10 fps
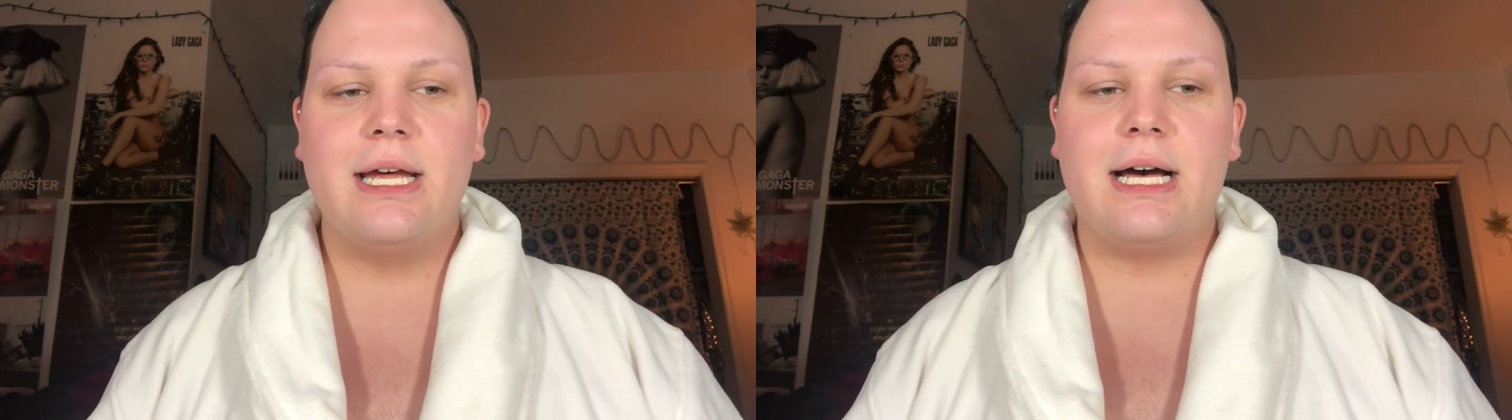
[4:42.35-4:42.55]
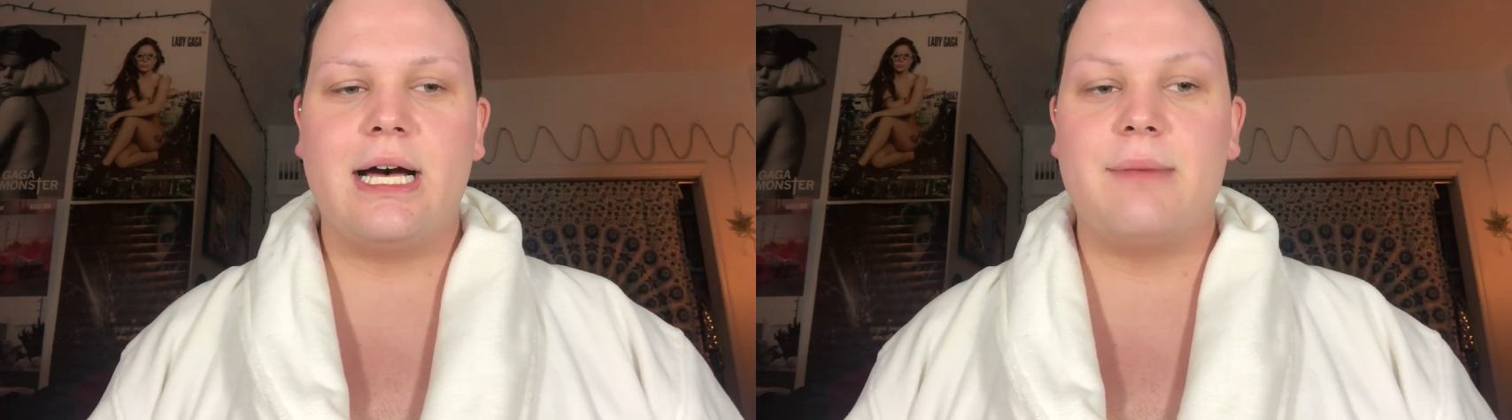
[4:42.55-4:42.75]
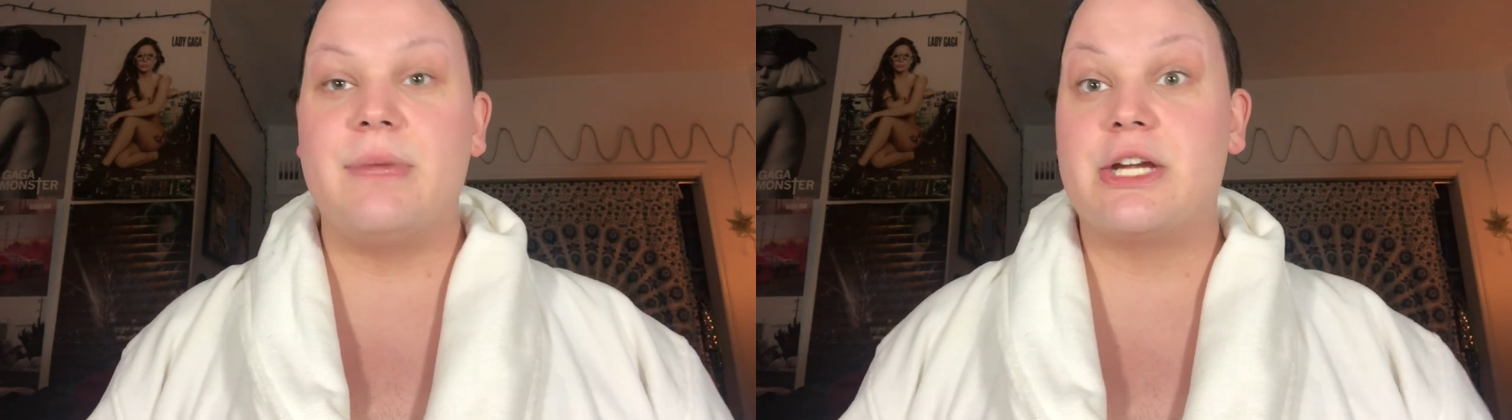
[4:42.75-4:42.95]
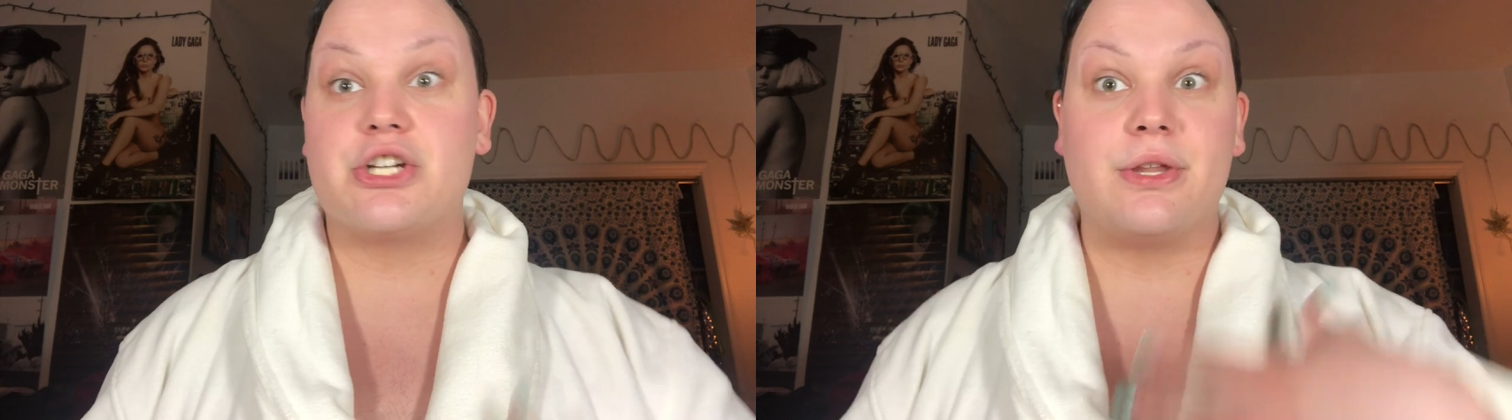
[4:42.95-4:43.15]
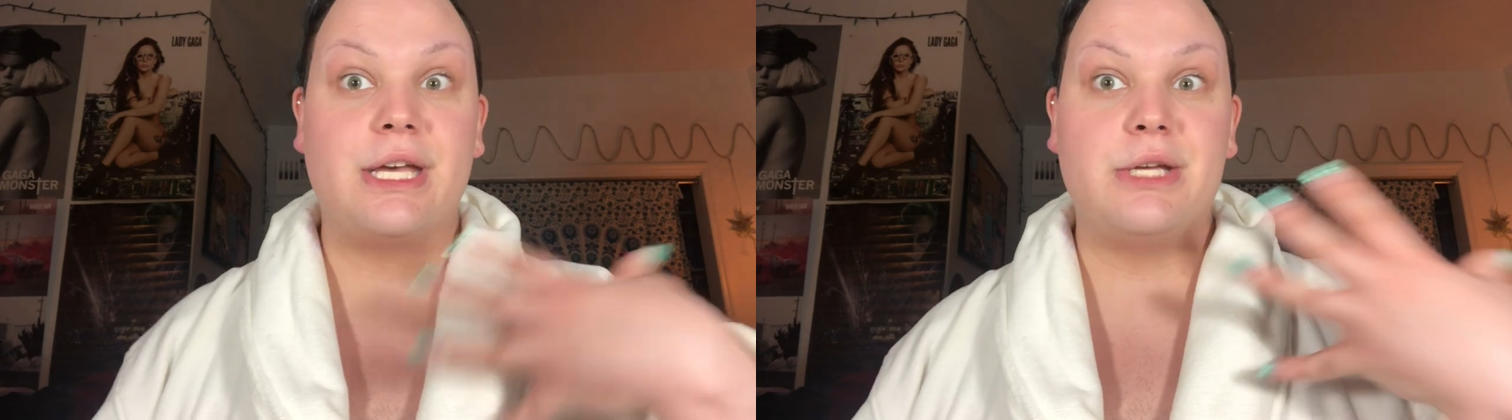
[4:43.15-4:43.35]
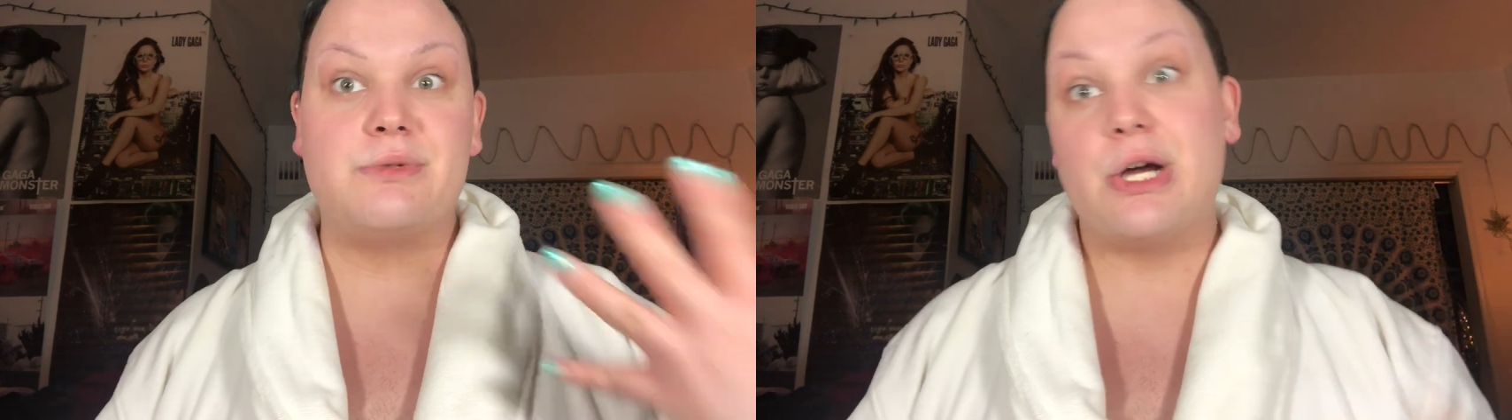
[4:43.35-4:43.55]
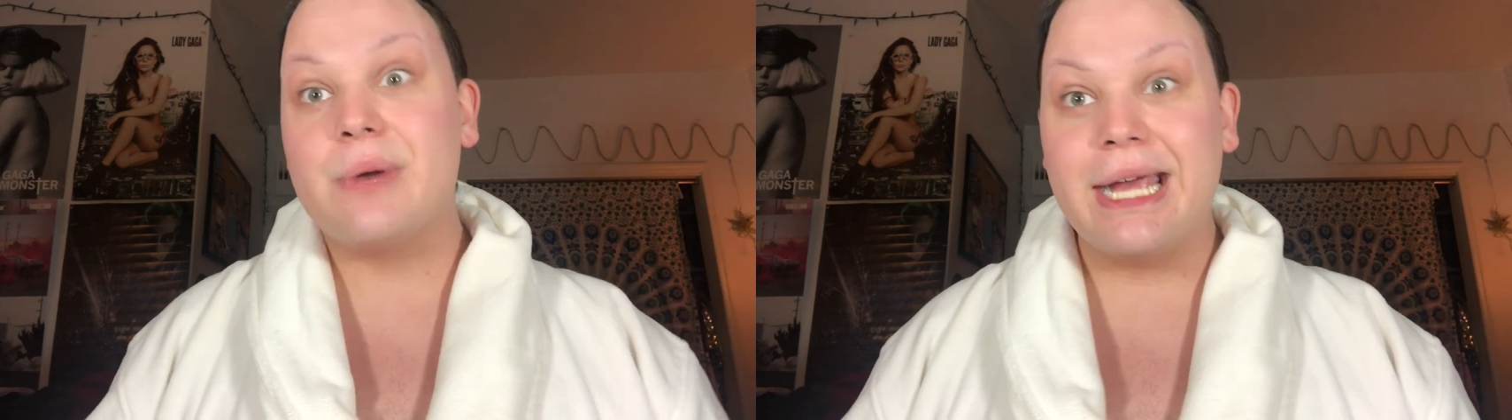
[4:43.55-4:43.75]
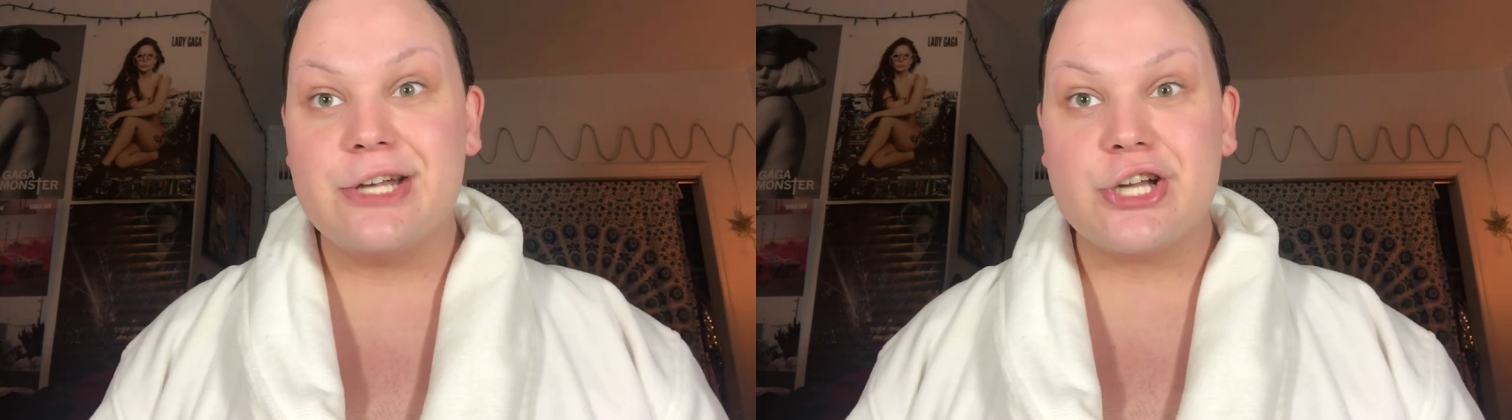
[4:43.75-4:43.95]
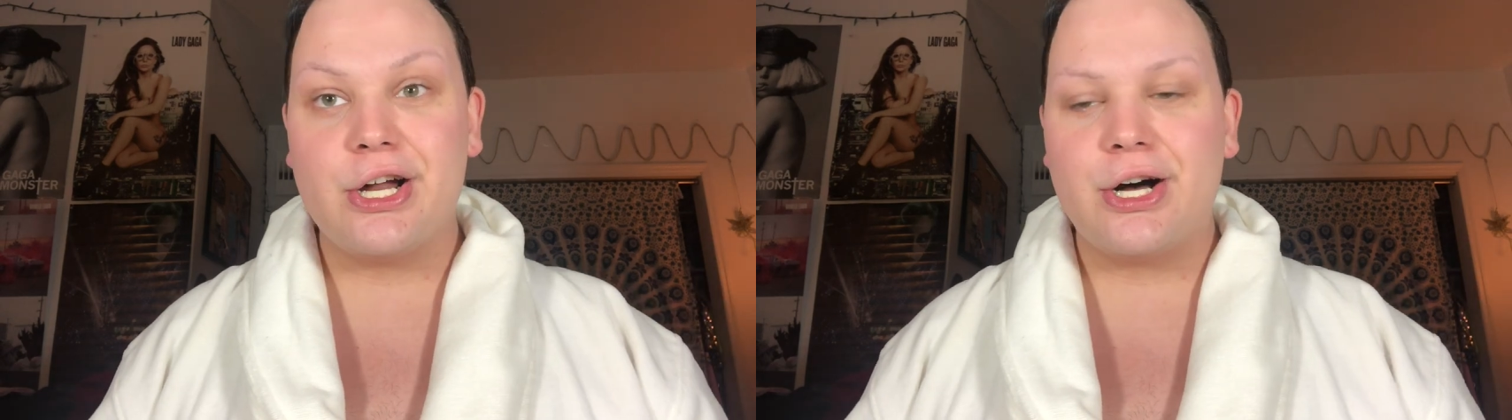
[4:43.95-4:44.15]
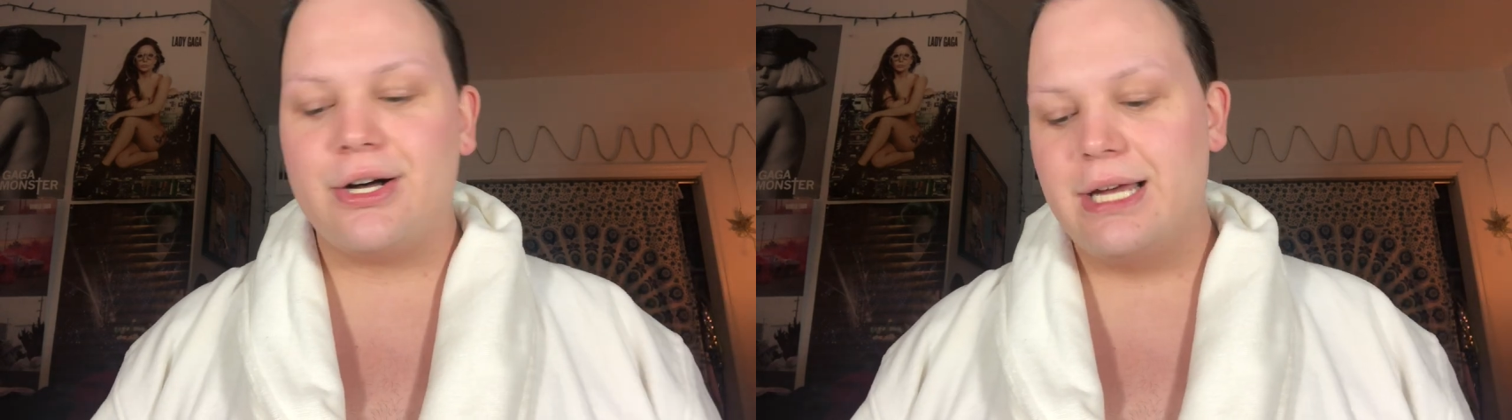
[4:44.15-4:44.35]
um, make sure that you don't age at
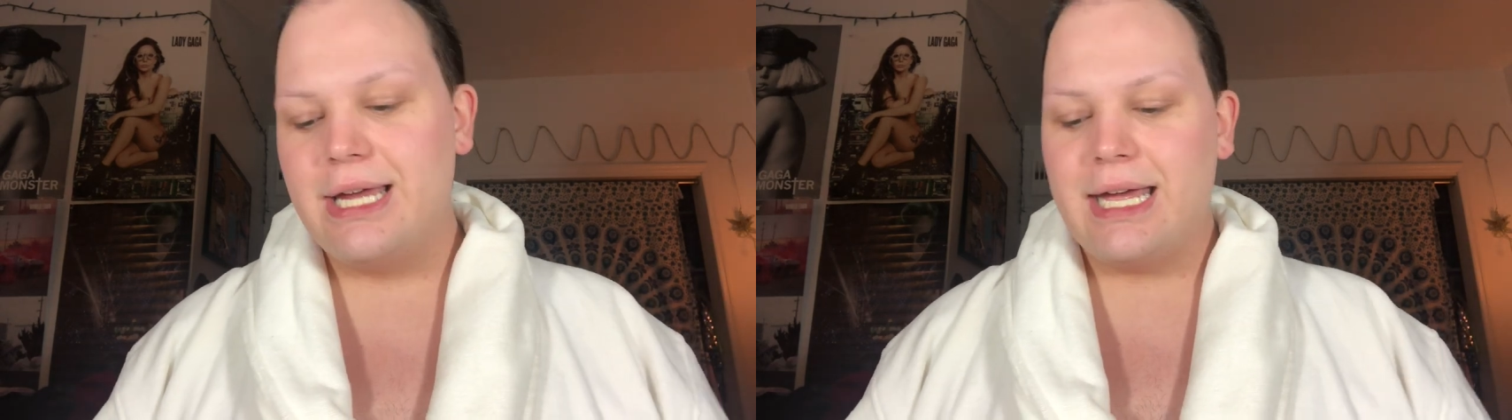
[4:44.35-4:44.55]
all,